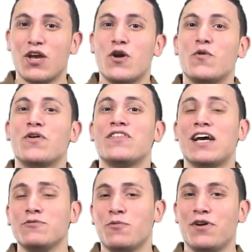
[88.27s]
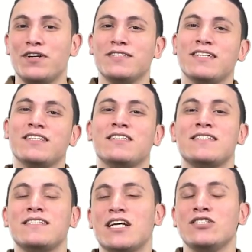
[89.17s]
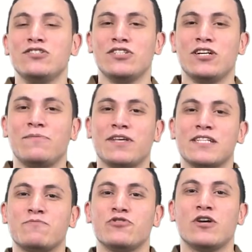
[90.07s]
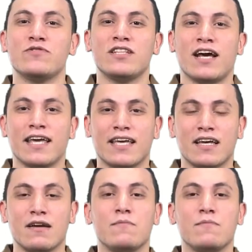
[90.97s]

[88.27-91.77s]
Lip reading: Well, that word in standard Arabic is pronounced like